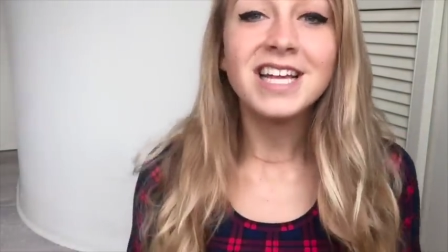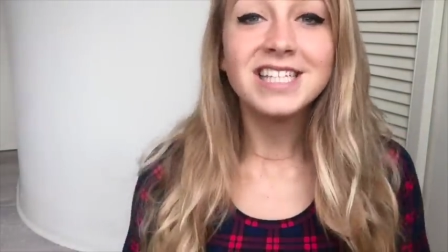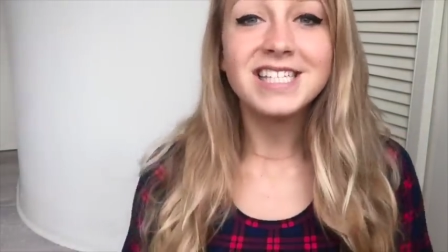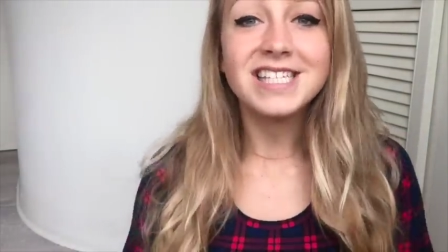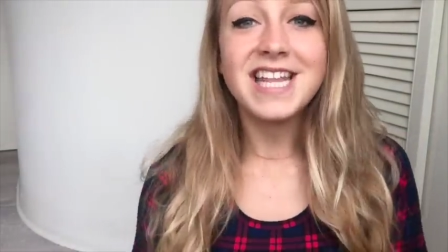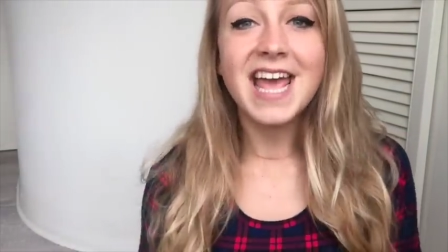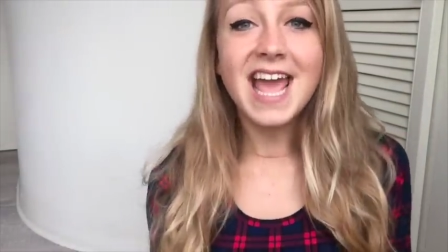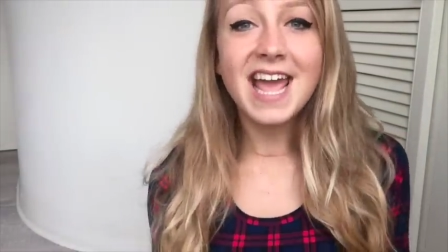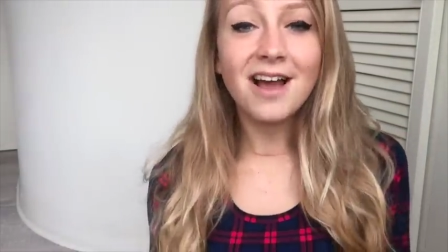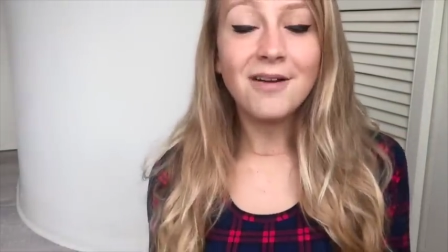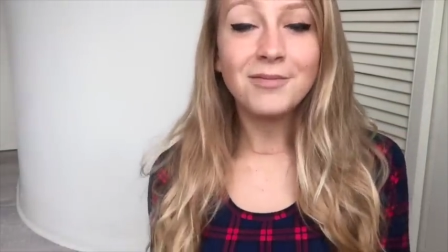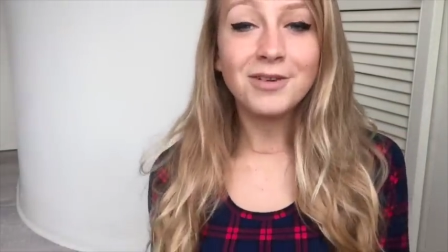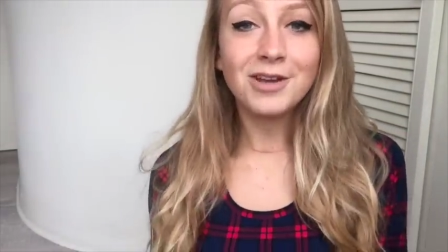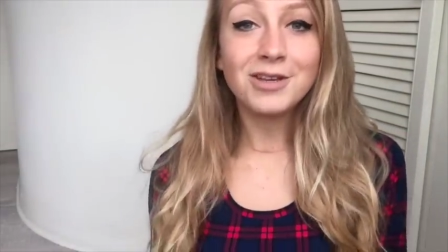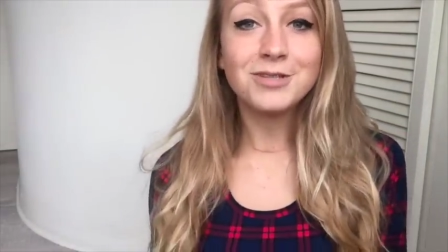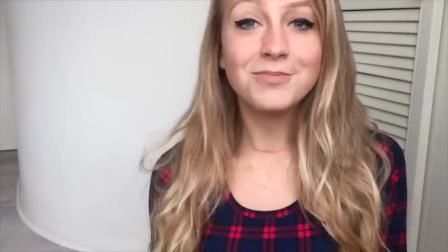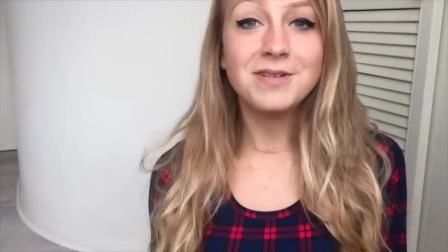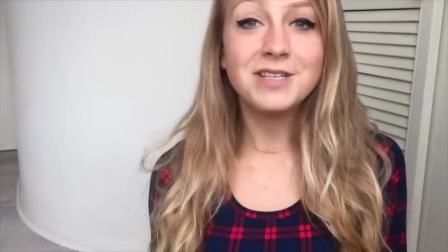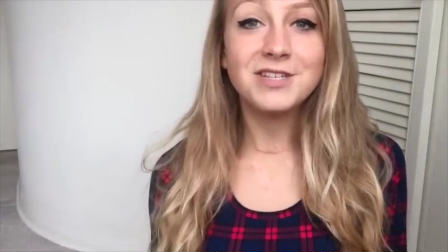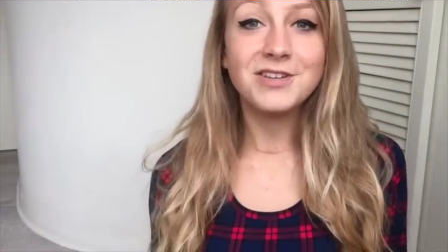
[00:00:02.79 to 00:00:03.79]
Today I'm
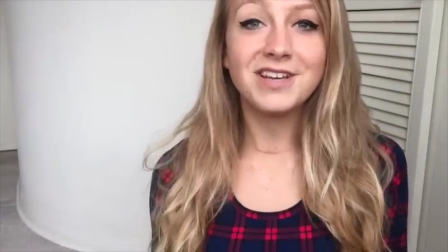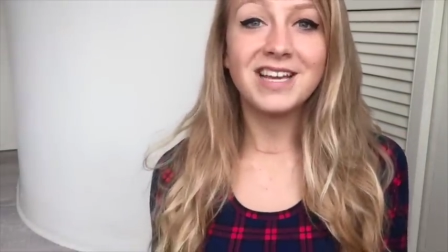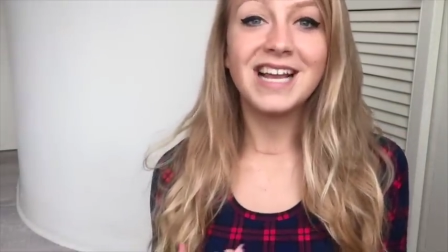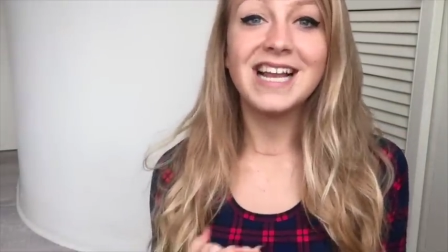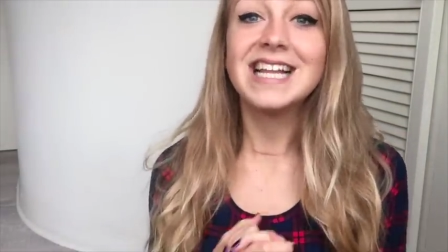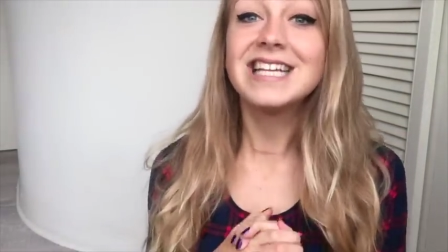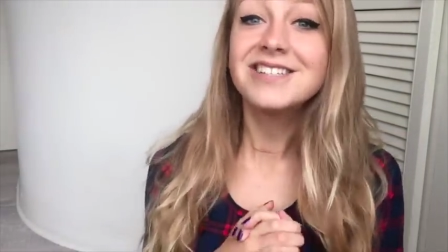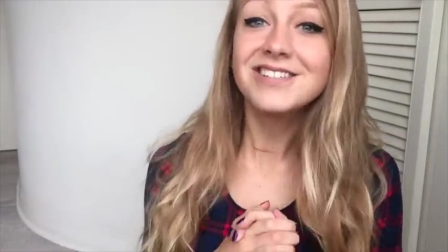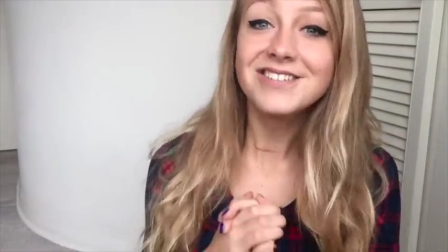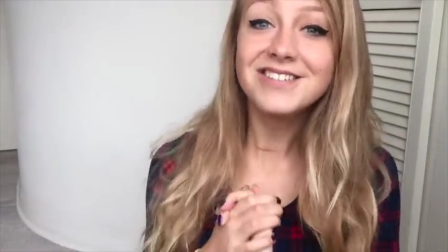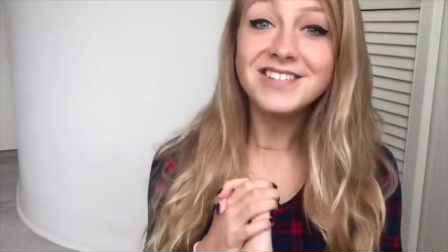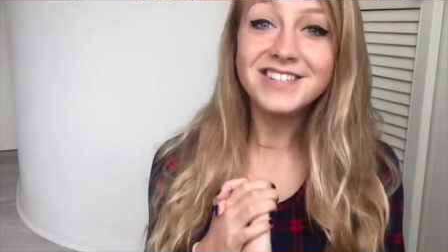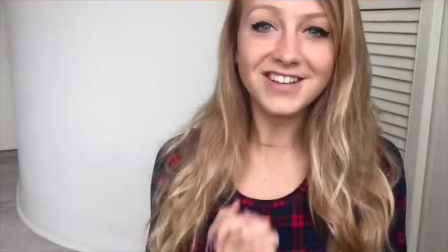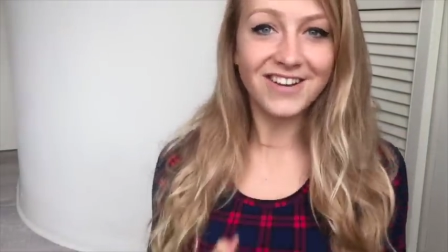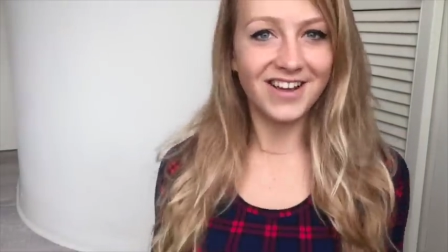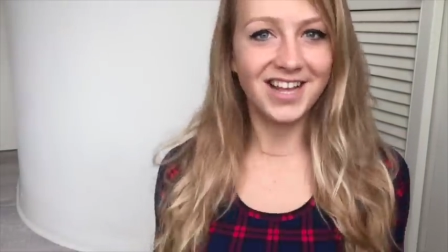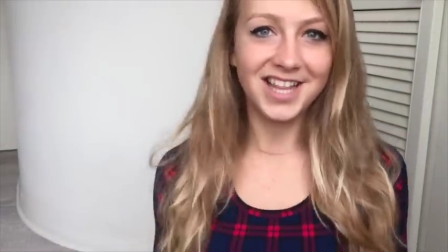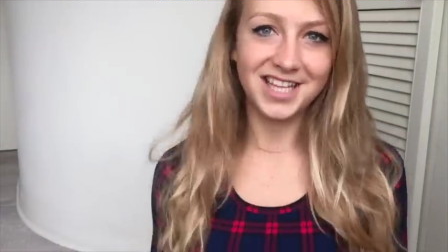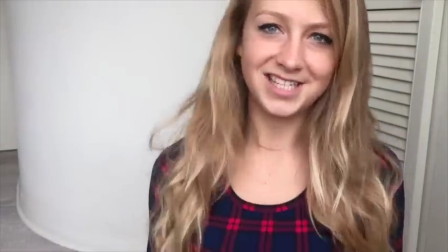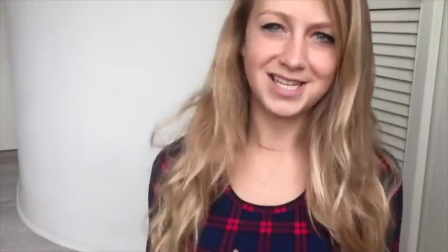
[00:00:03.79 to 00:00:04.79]
going to be doing a little
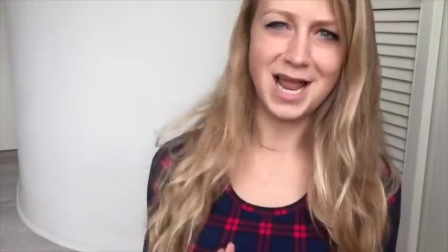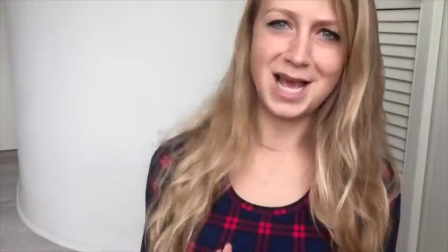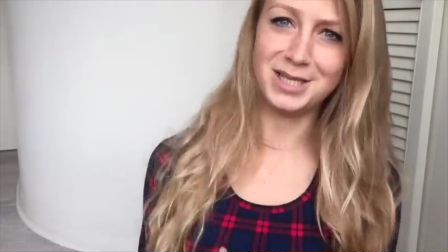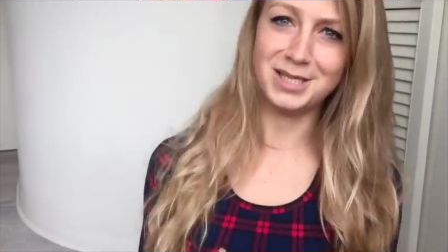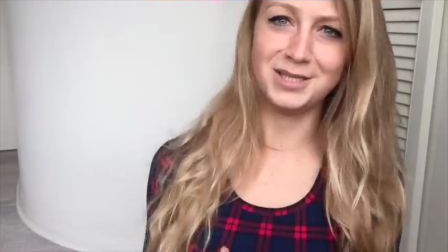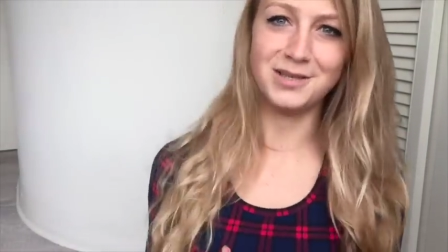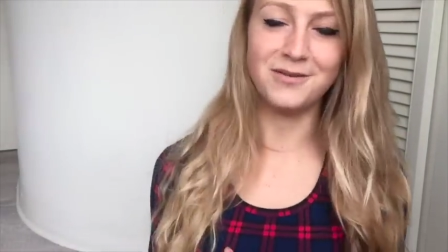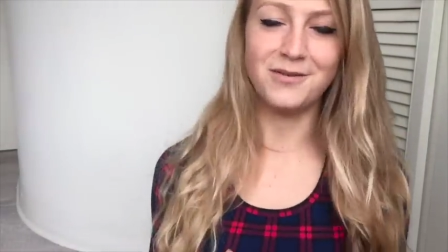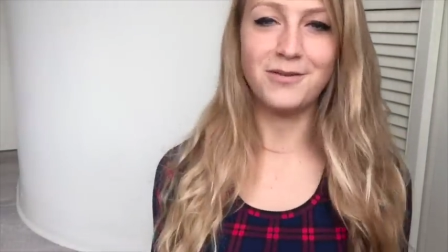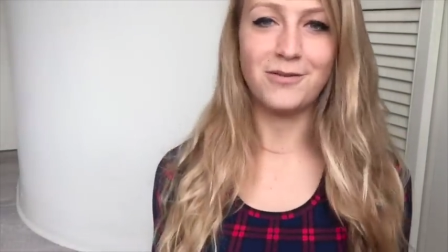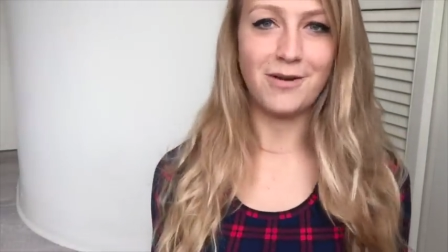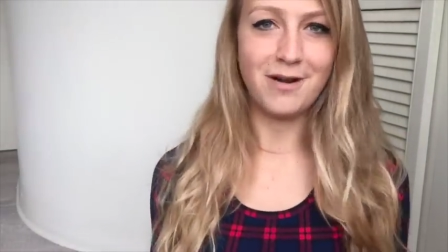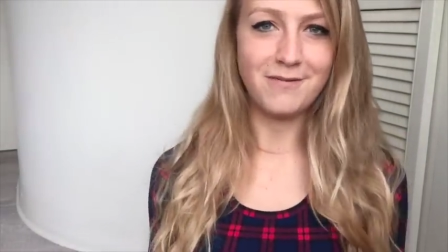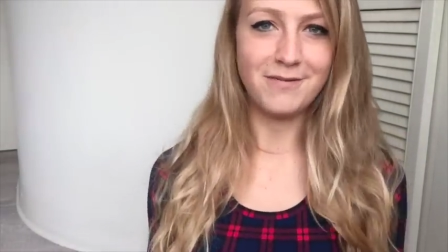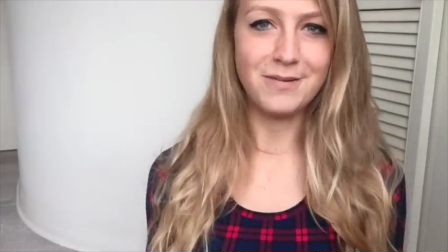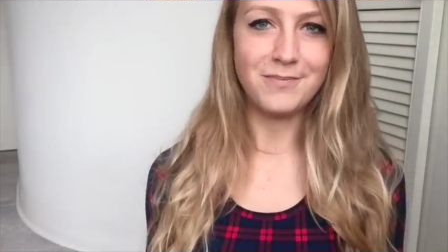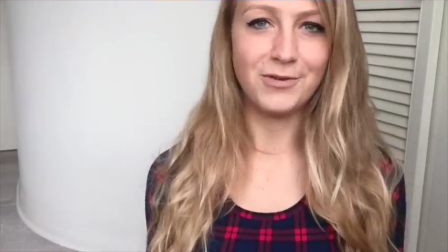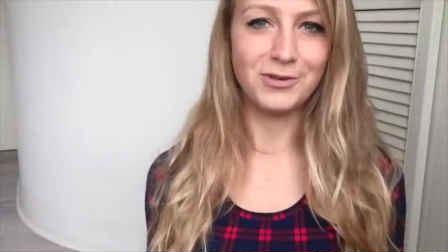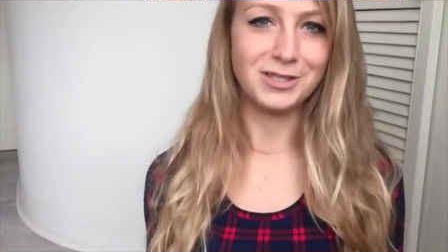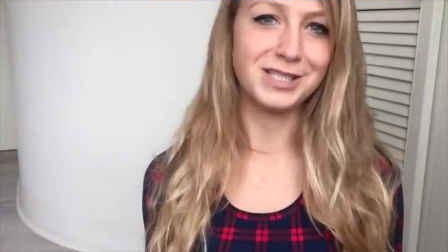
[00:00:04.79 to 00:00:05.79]
science lesson for
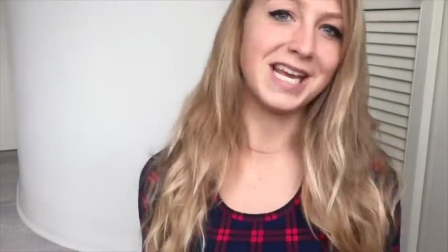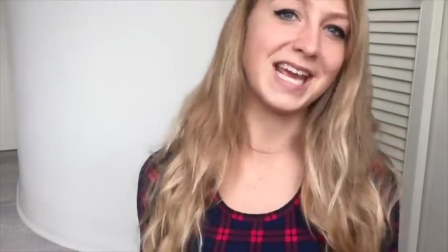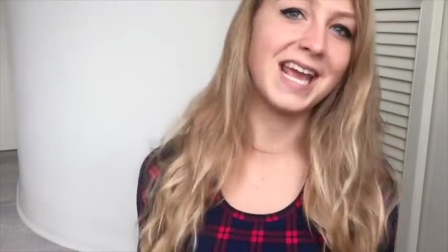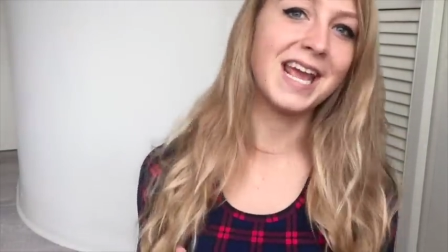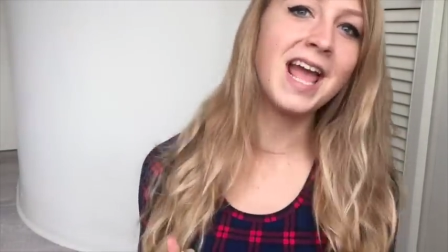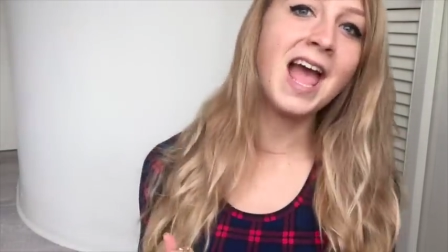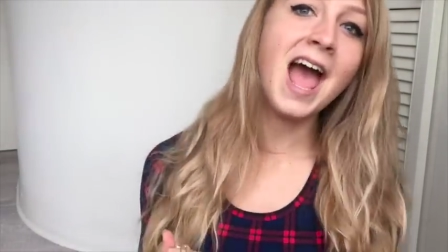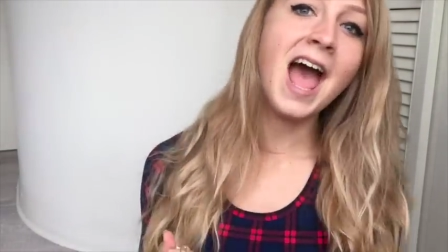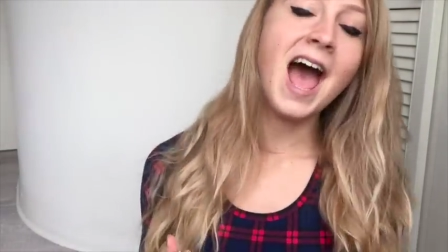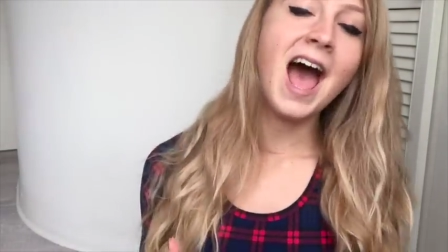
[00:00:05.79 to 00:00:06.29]
everybody.